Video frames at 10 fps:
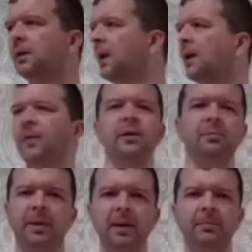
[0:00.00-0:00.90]
yeah, those
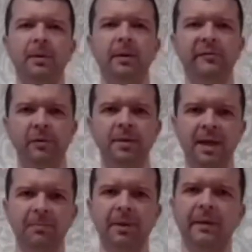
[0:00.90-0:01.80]
people from
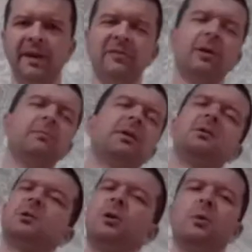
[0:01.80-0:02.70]
Gibeon, they've come
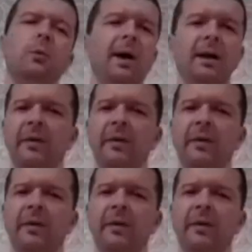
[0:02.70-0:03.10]
such a long way,